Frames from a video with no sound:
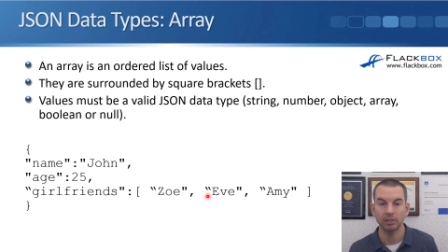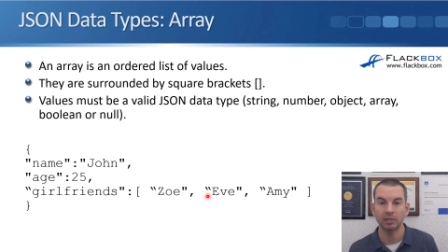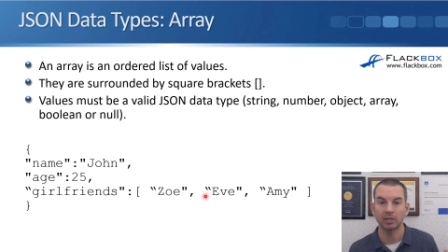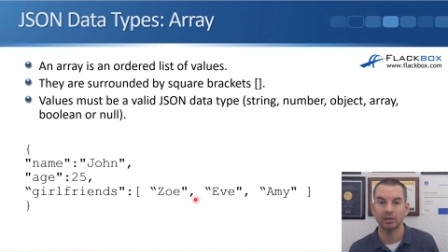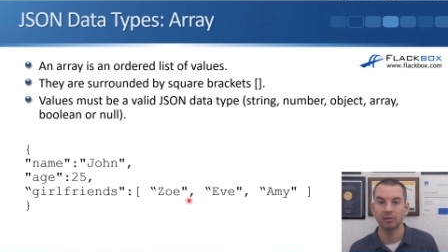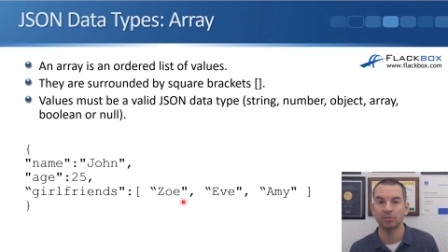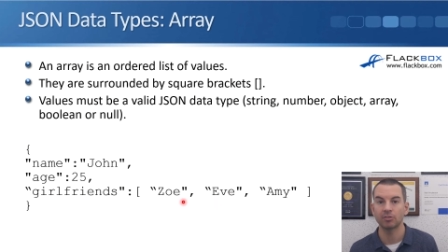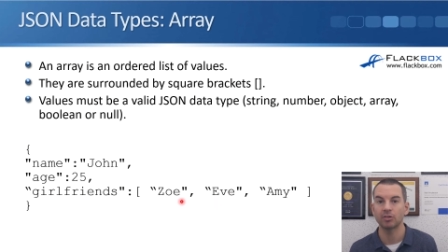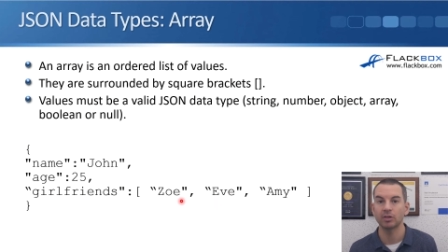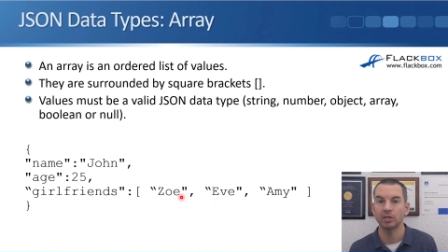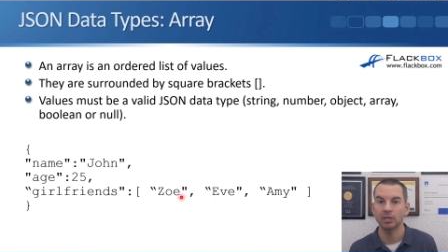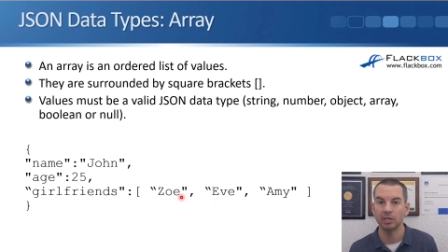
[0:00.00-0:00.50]
you
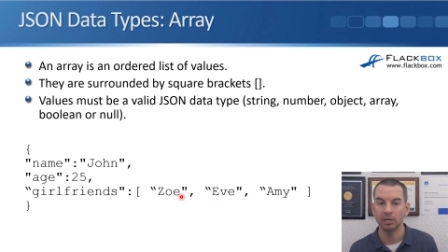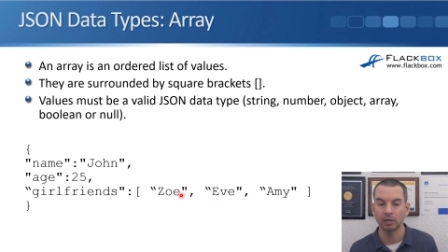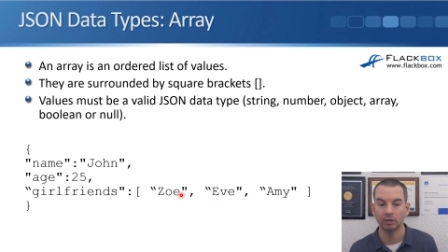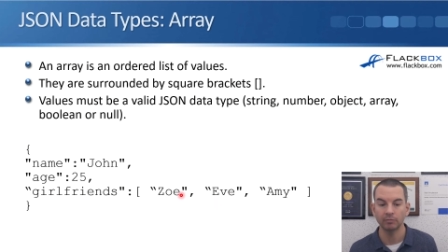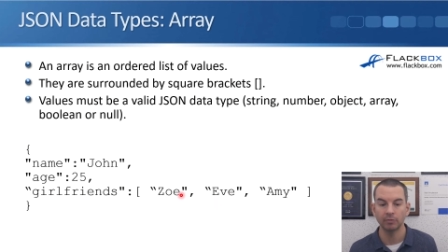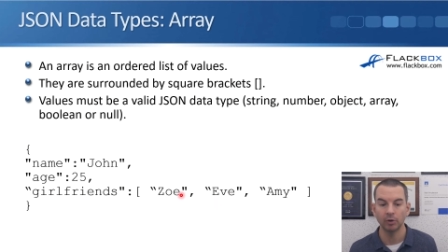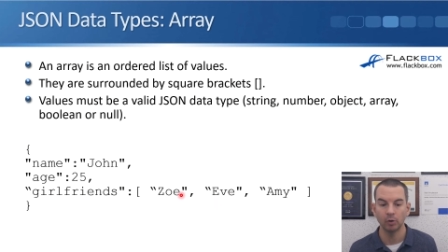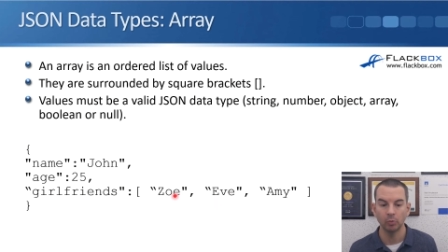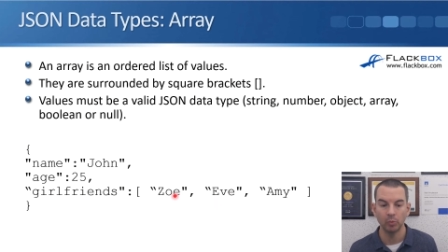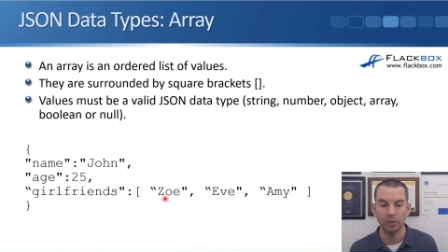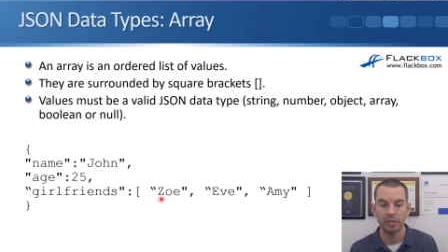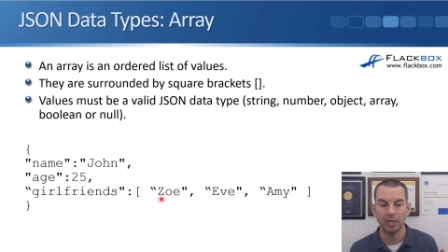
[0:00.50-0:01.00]
can see here
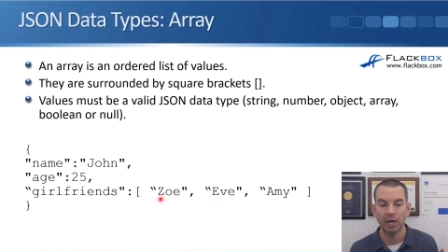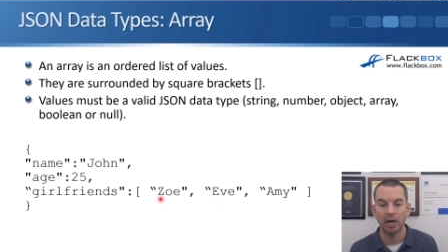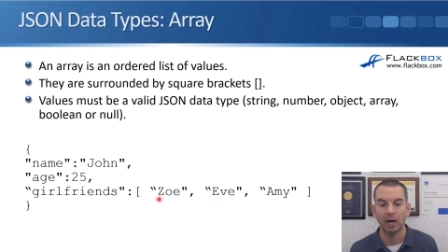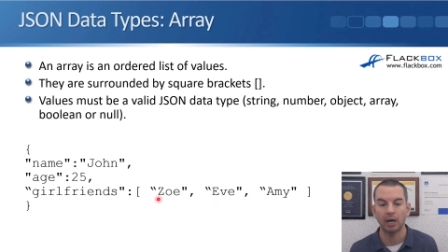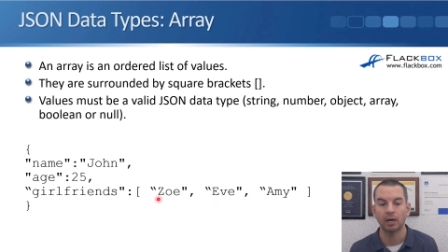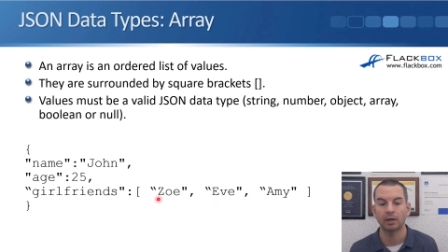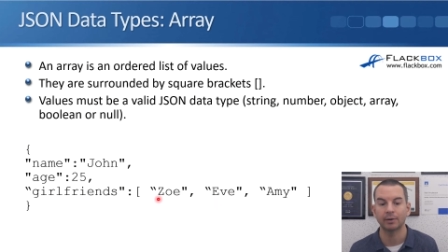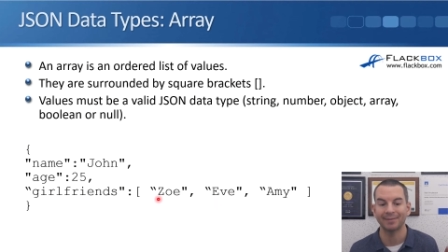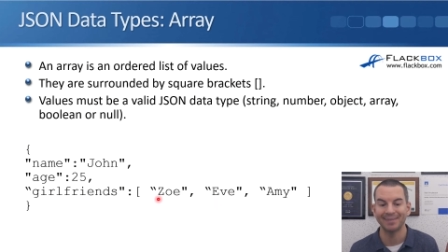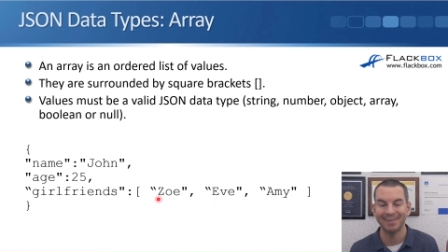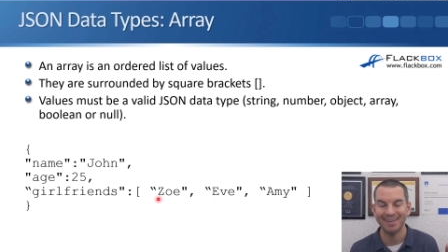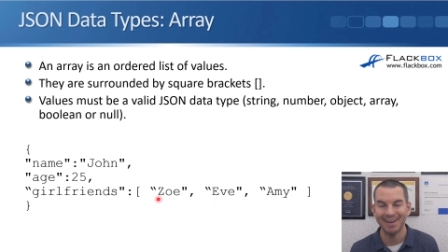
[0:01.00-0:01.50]
that we
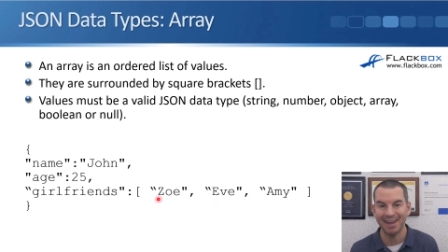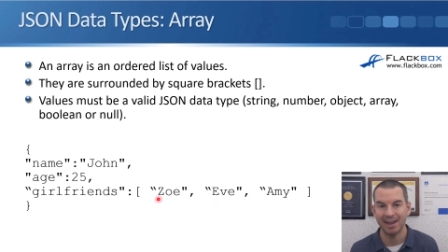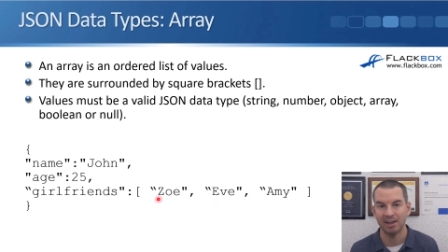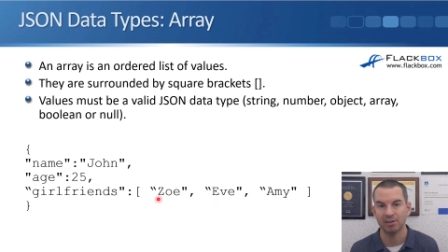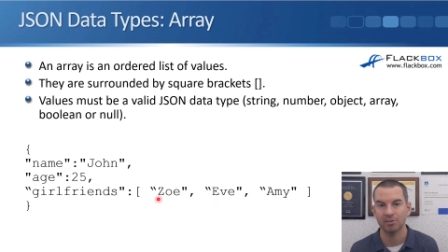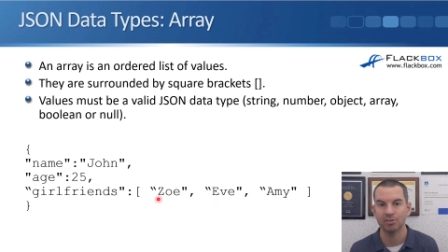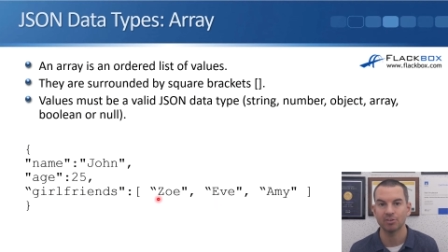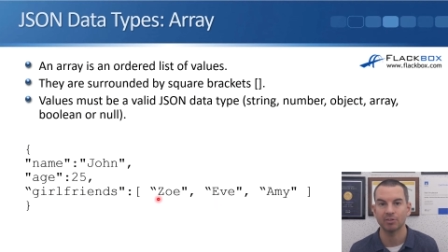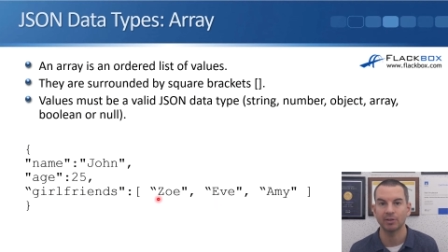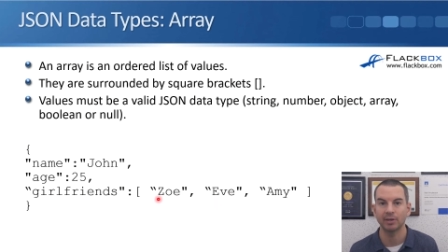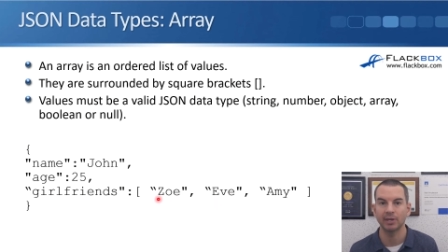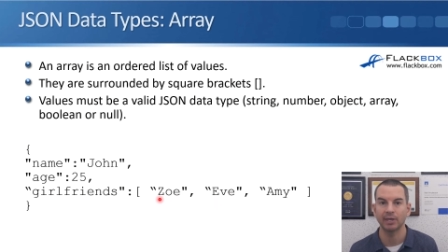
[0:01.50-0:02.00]
are
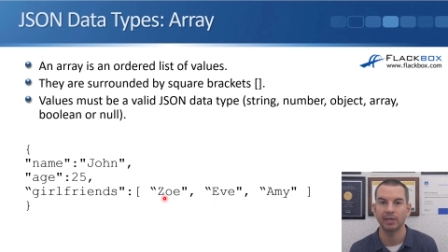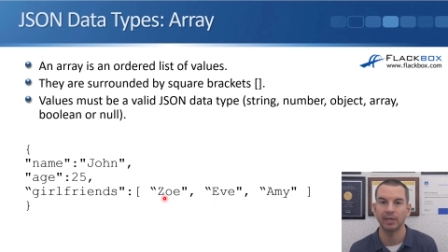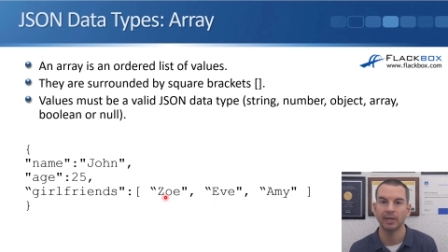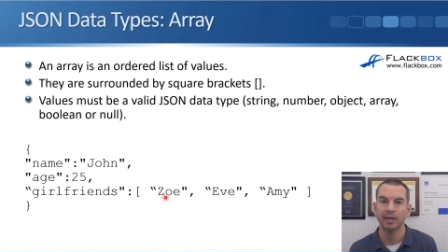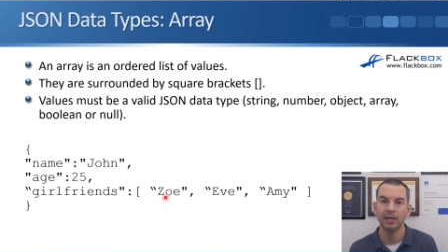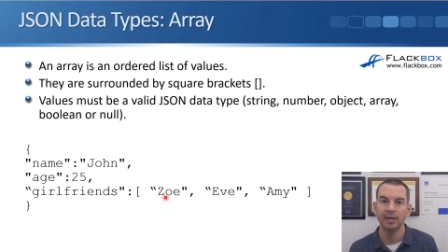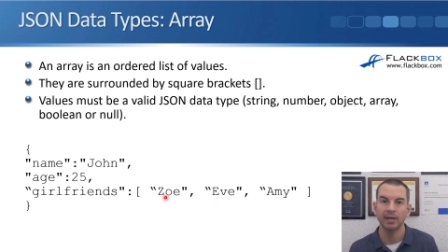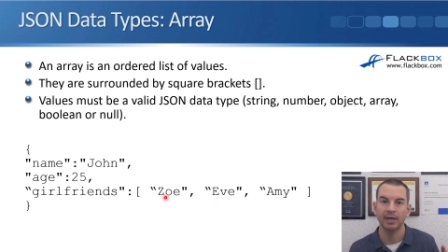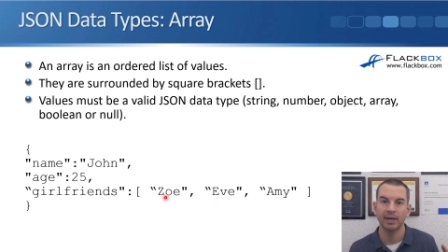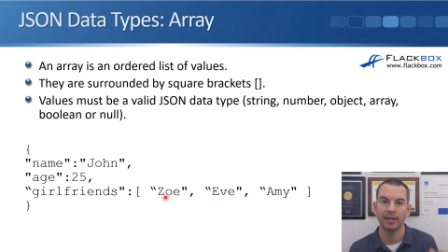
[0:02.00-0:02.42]
nesting